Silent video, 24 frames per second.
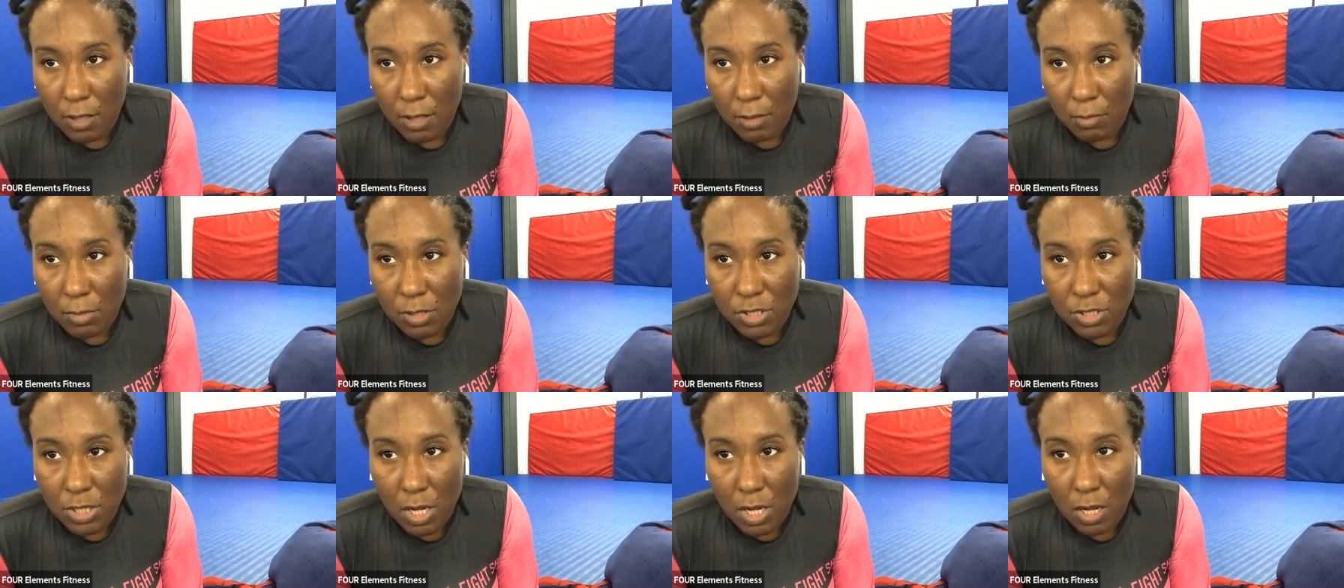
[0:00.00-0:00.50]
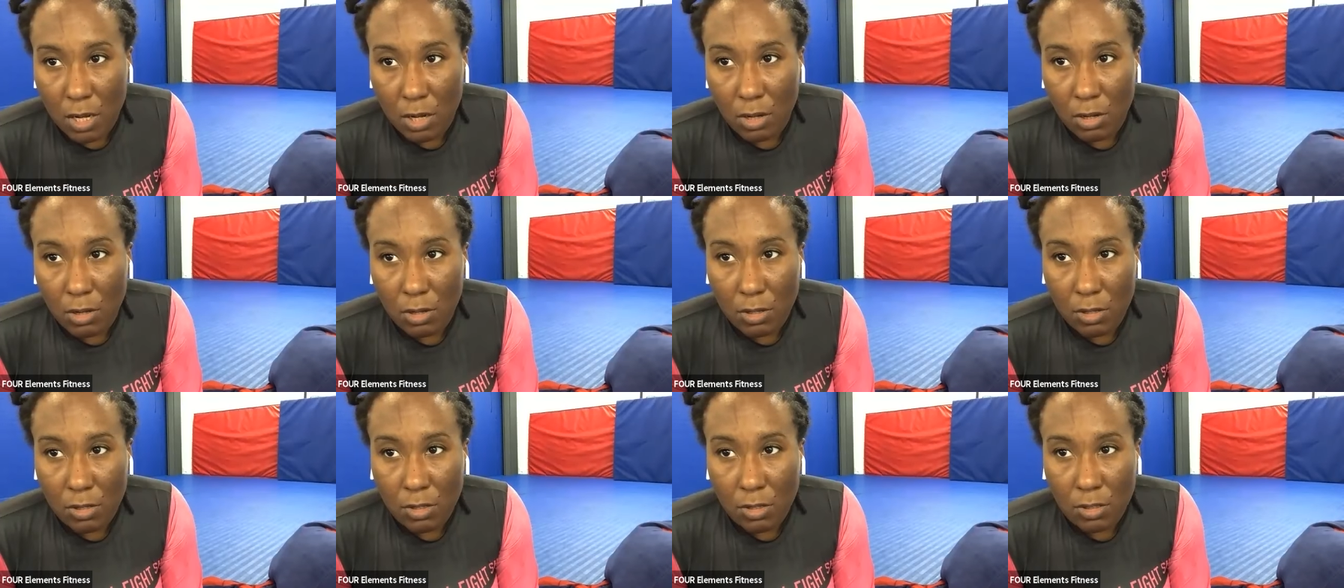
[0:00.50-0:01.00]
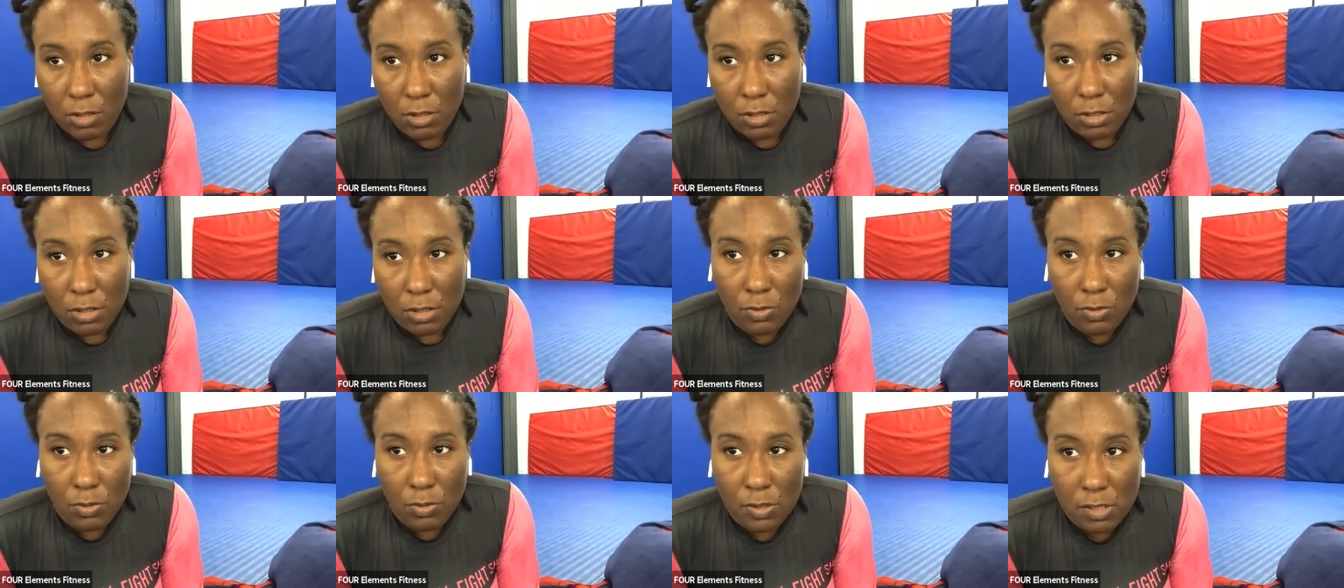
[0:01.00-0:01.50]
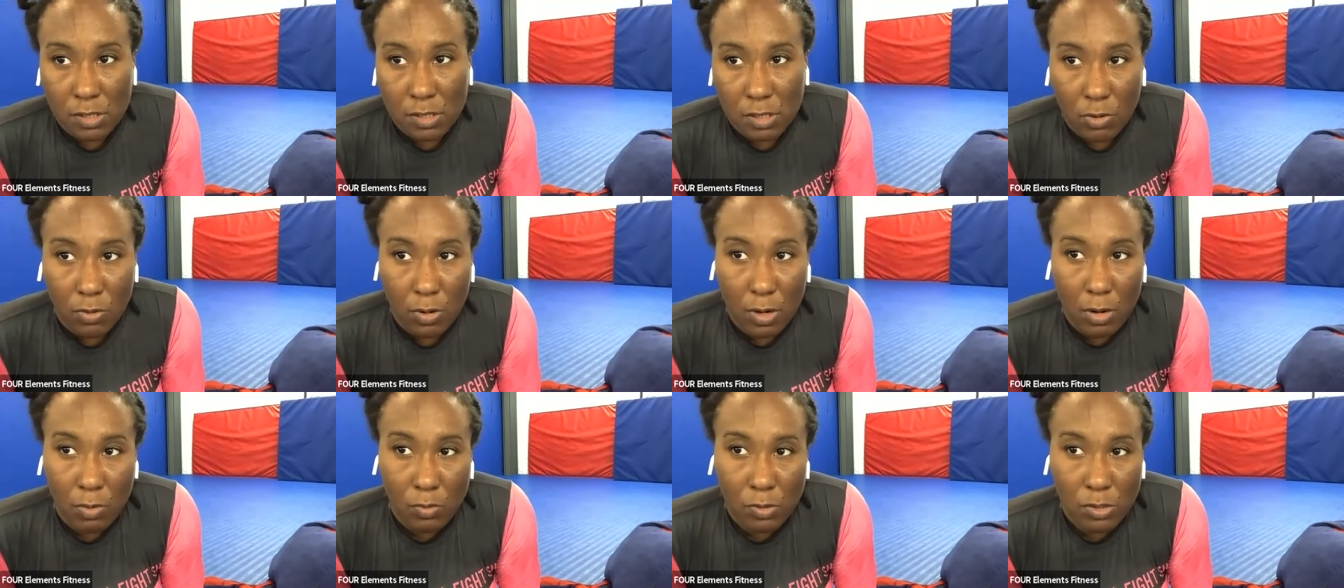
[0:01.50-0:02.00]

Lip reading: Michelle. Do it slower.